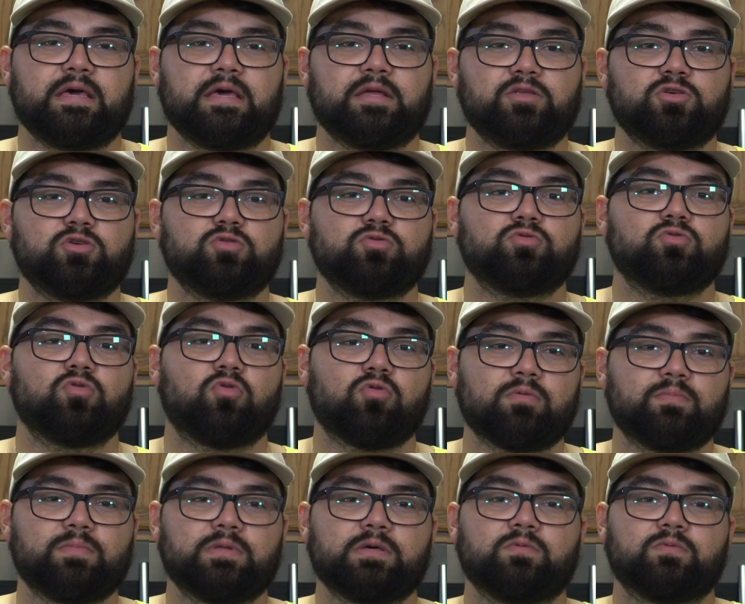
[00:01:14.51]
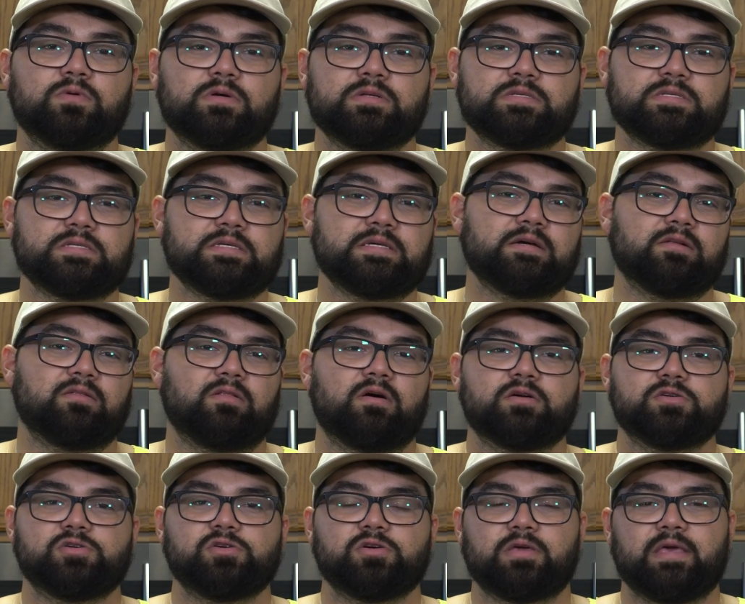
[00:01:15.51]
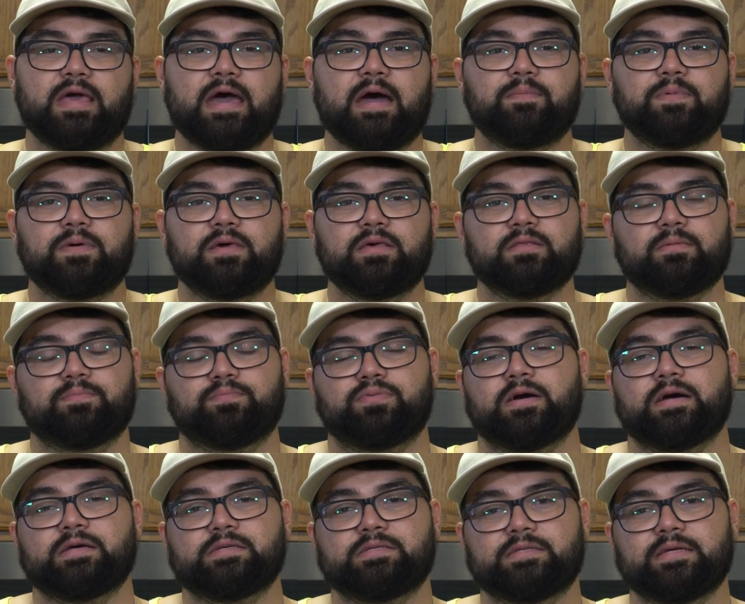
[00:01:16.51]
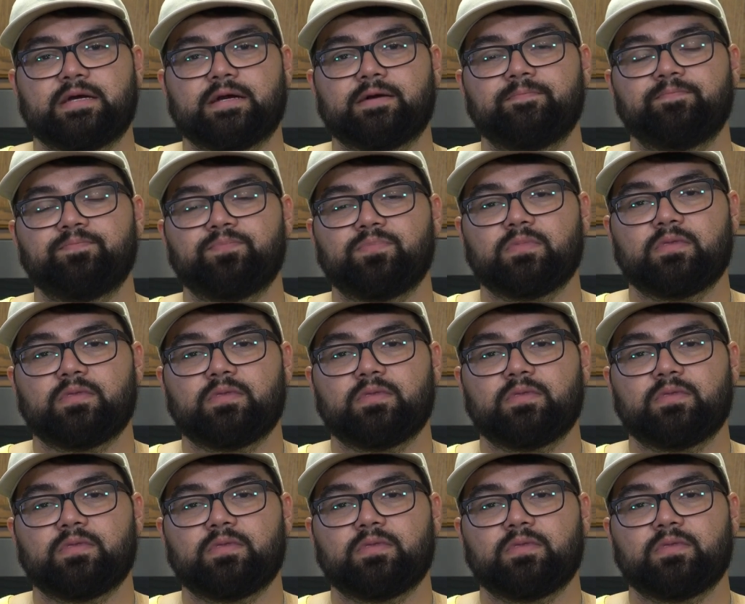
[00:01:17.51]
and you normally would see a larger gap in the price there.